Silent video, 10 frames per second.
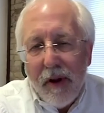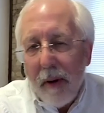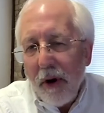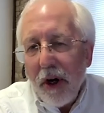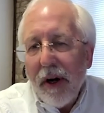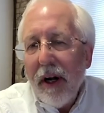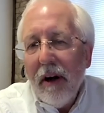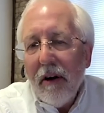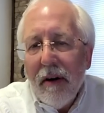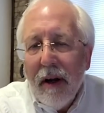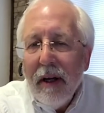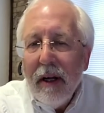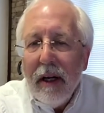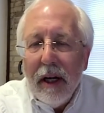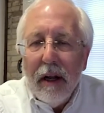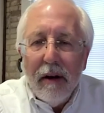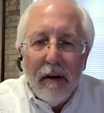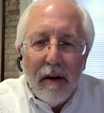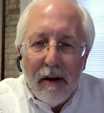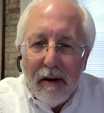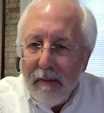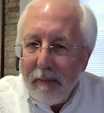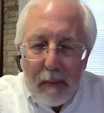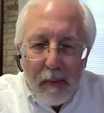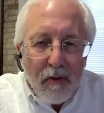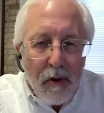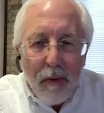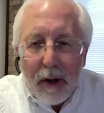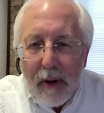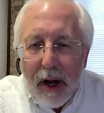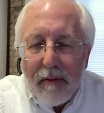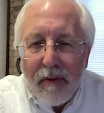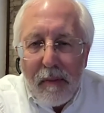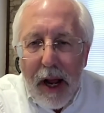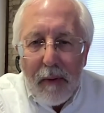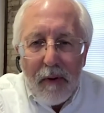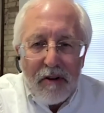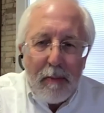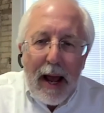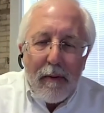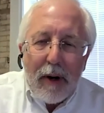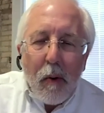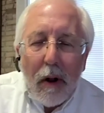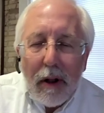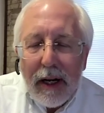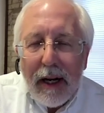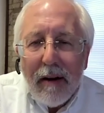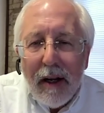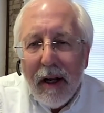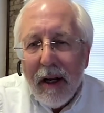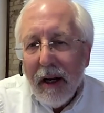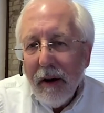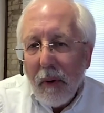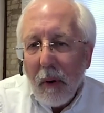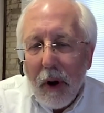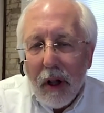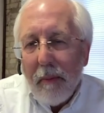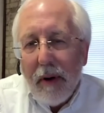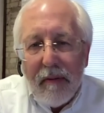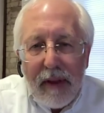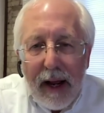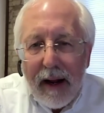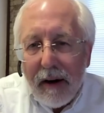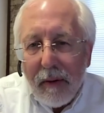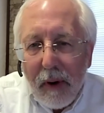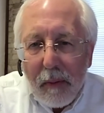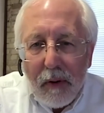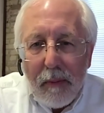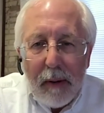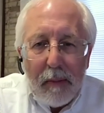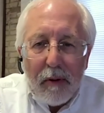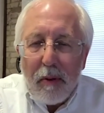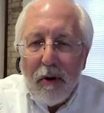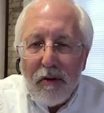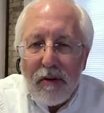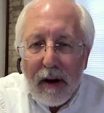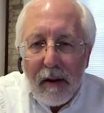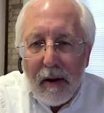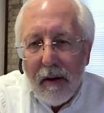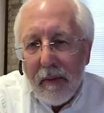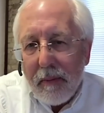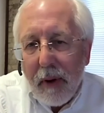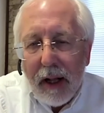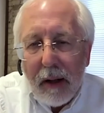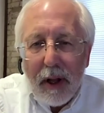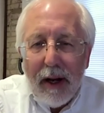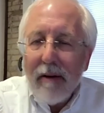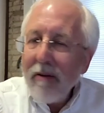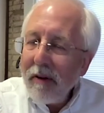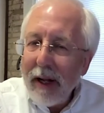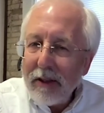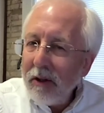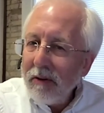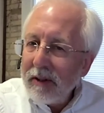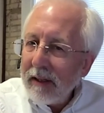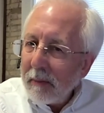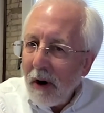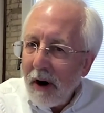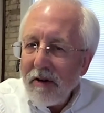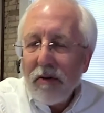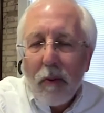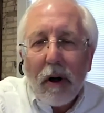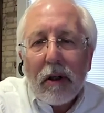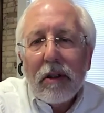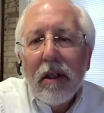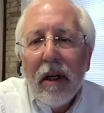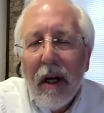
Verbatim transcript: number you hear in uh, people throwing about for bat- what's battery quality. And we're well above that and what we're able to produce out of the pilot plant. So that shows that the process works.